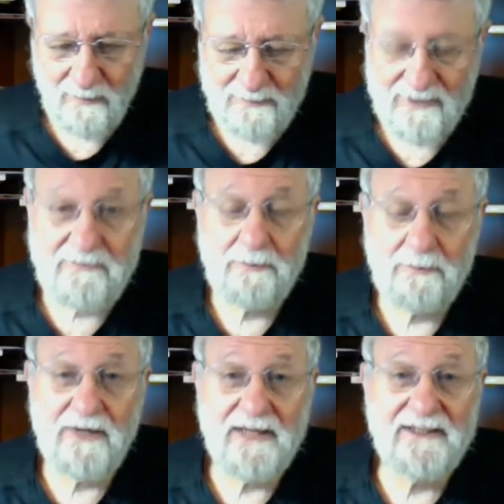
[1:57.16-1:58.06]
When we come
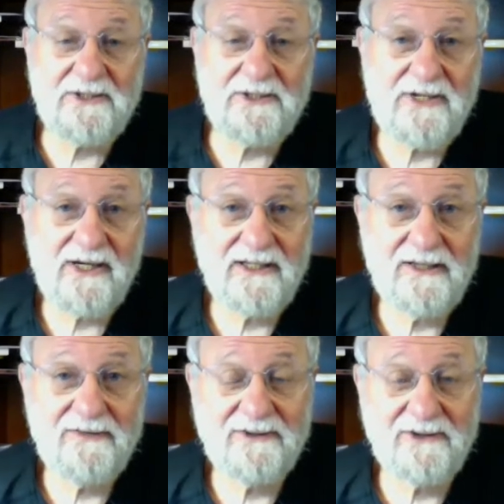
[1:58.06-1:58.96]
to product design,
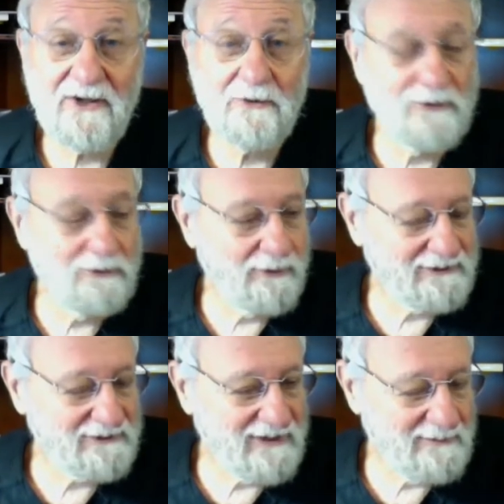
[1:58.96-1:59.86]
there's a whole new
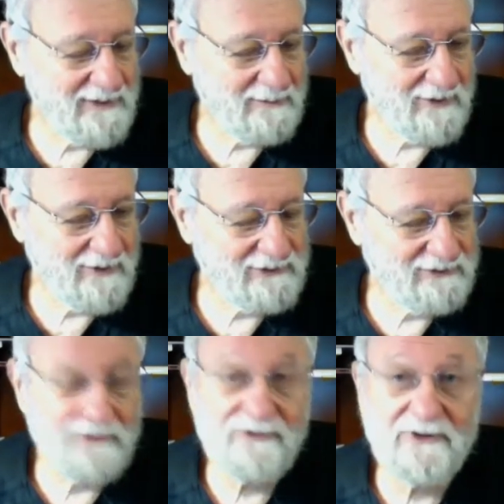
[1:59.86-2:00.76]
world coming, because
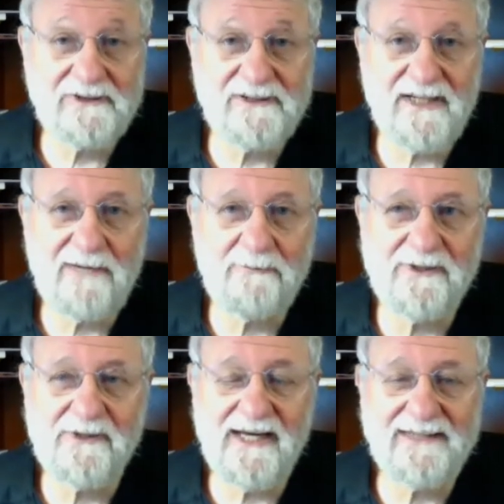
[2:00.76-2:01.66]
for the first
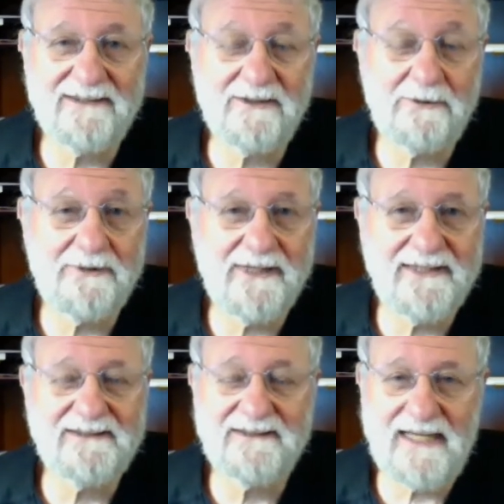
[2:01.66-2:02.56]
time we can actually create